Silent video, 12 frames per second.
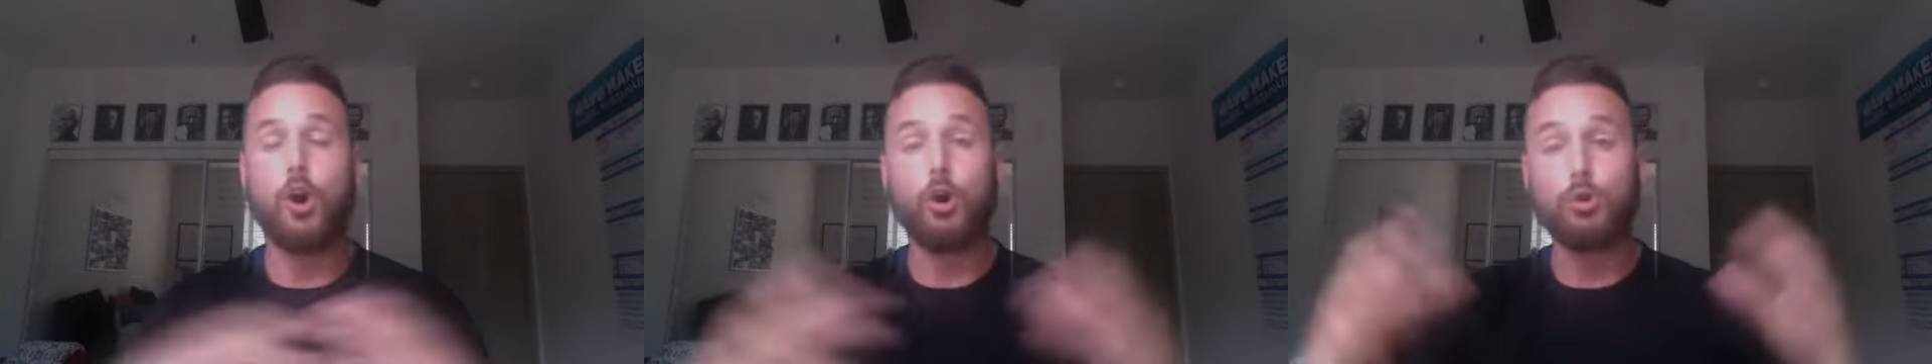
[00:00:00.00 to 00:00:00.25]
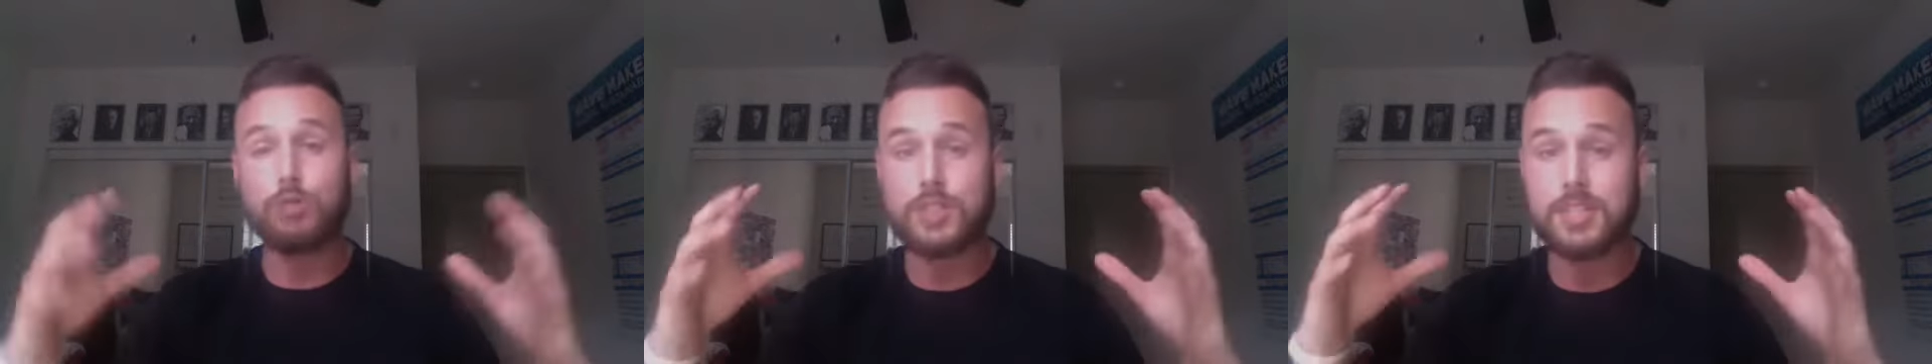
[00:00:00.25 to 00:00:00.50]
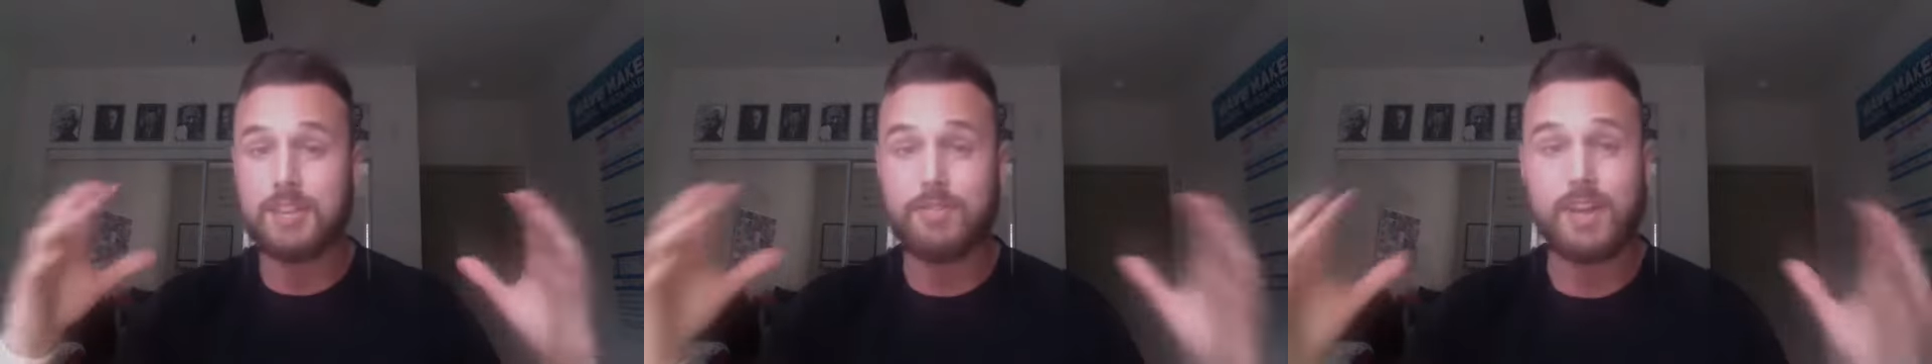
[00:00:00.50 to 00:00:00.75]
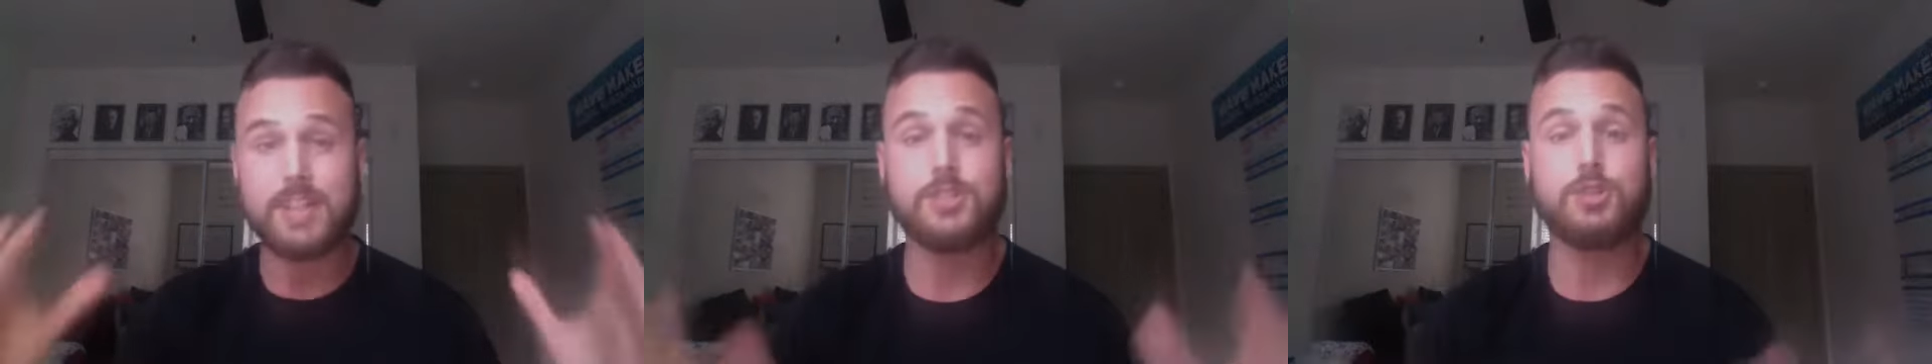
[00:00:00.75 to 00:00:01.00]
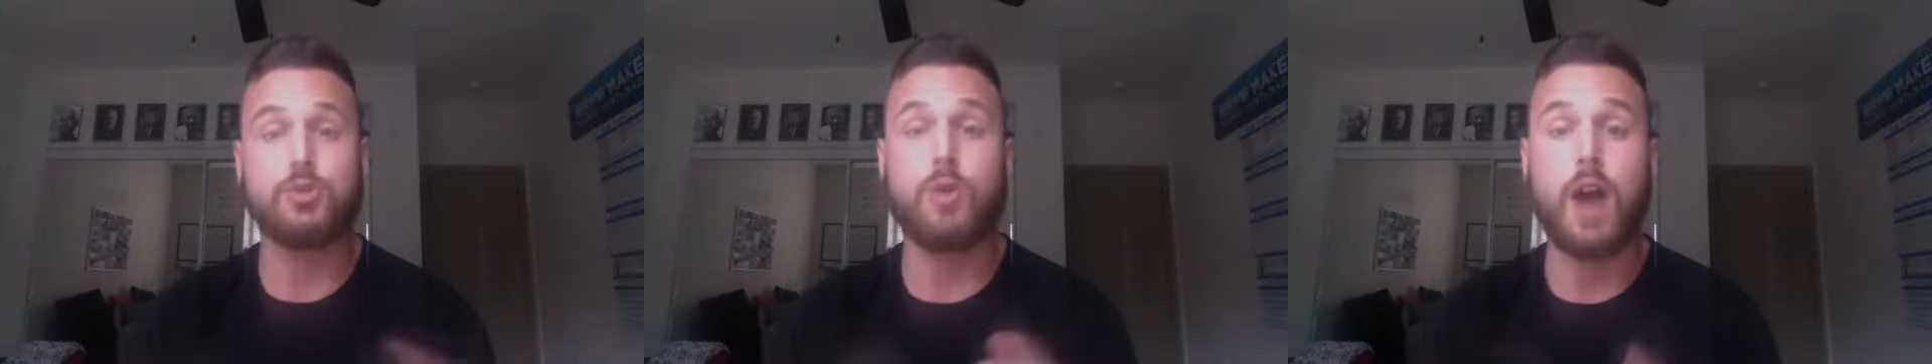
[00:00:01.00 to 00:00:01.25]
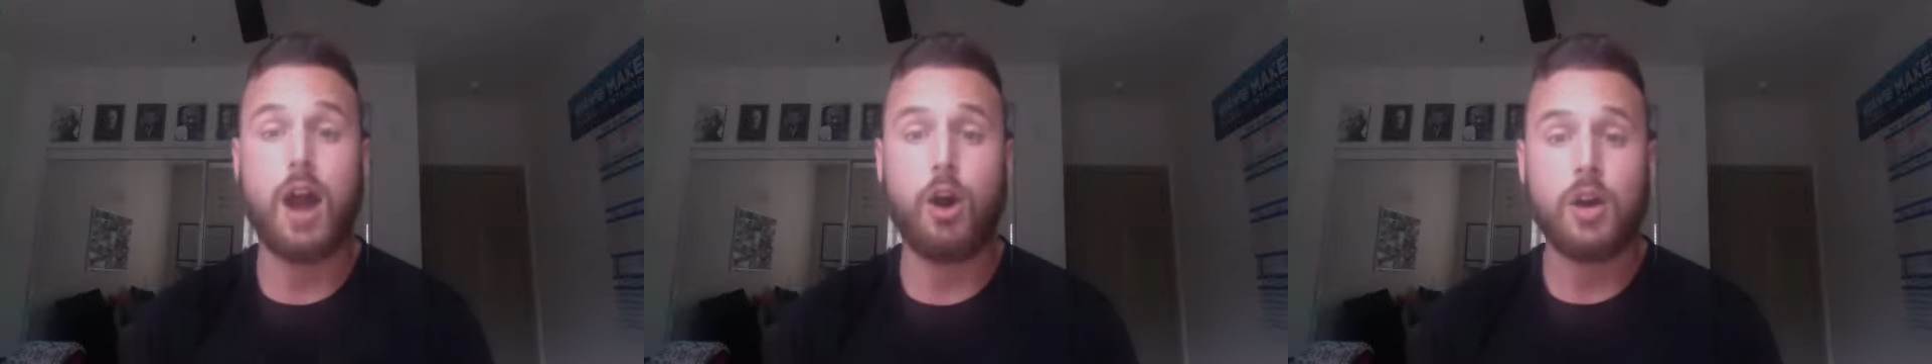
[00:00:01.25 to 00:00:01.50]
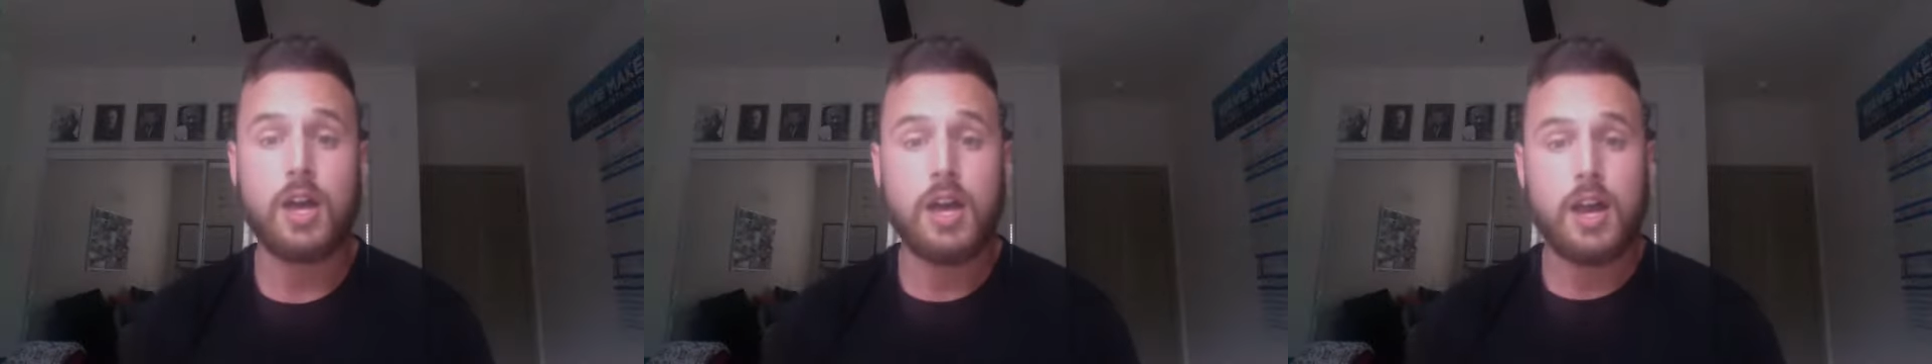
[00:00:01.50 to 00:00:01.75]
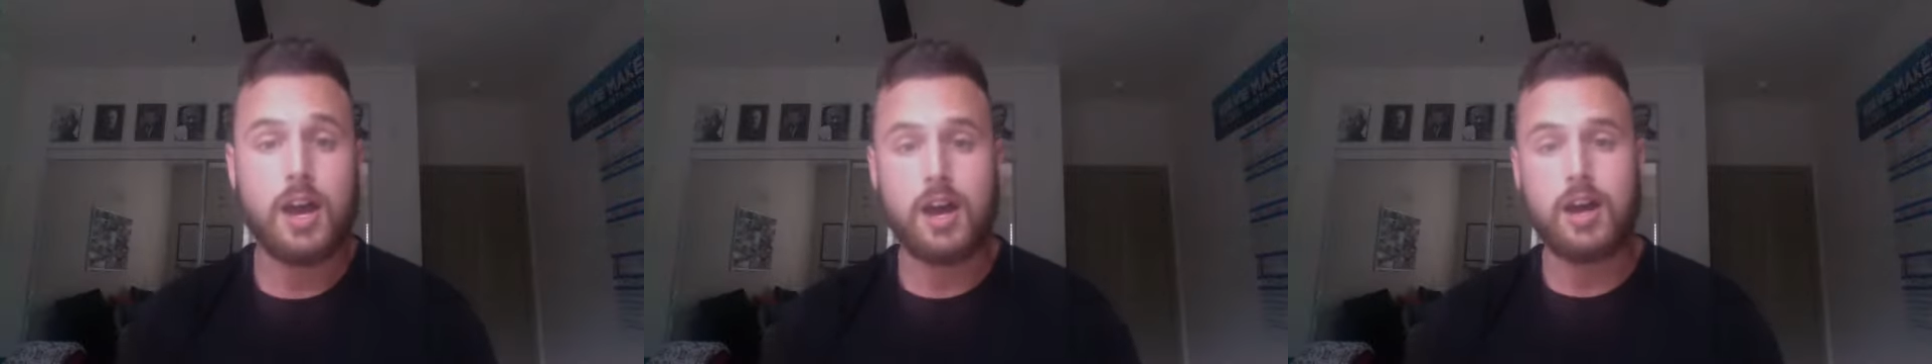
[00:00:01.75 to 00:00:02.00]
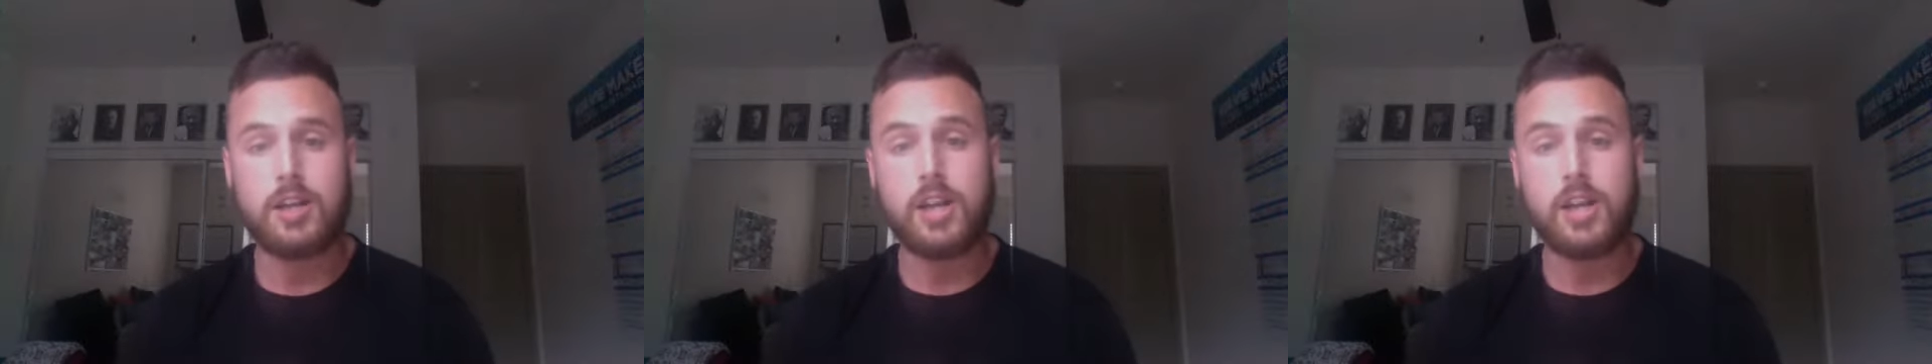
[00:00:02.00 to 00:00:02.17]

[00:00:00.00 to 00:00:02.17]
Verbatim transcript: hosting events throughout uh,